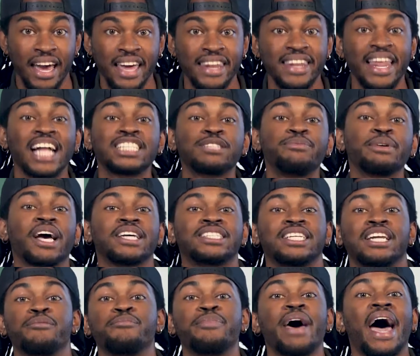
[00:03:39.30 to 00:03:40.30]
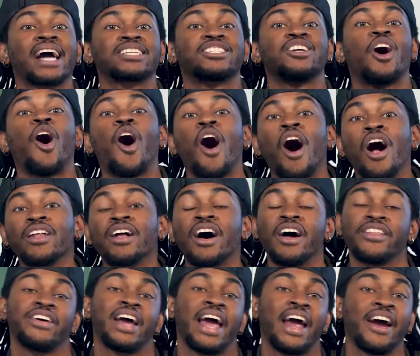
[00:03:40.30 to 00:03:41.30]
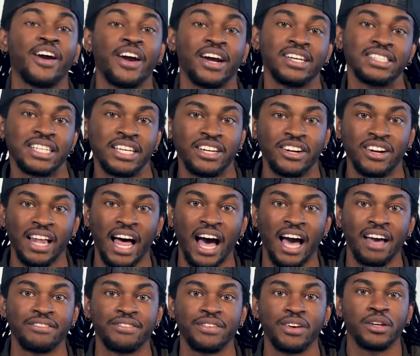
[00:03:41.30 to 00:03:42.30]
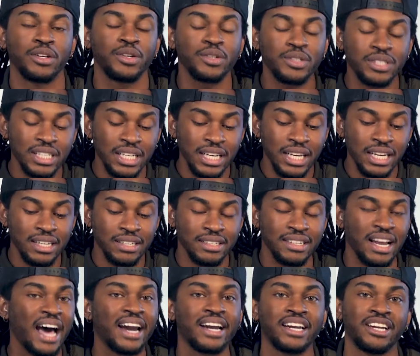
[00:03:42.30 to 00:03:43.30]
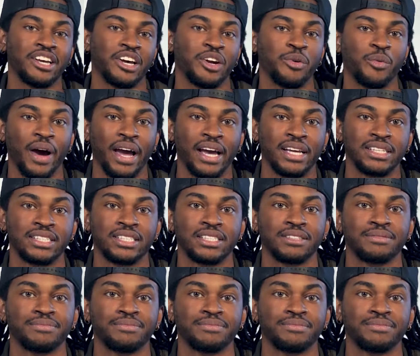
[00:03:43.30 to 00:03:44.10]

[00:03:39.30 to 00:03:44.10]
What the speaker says: And that's because it impacts all other areas in your life, usually not in good ways.